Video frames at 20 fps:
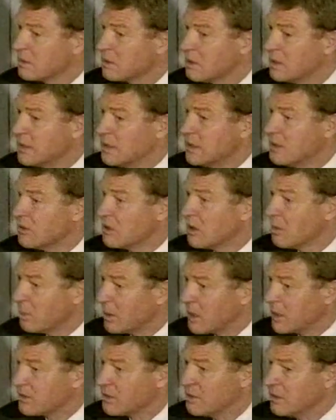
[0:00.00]
to lead a
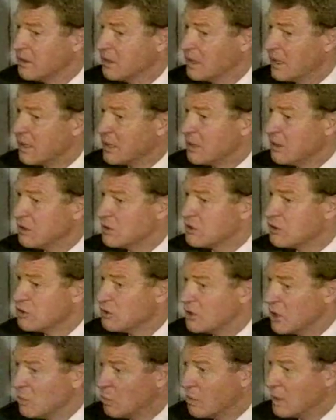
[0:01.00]
party, and it is
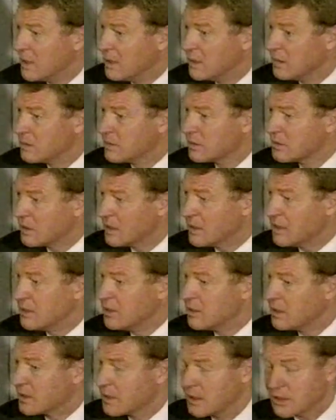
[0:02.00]
no way to
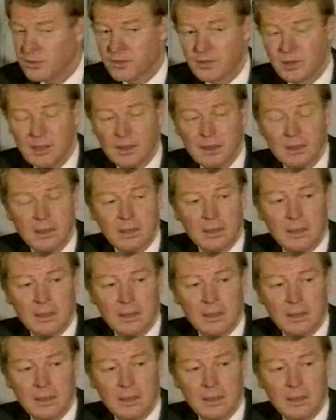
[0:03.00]
lead a country.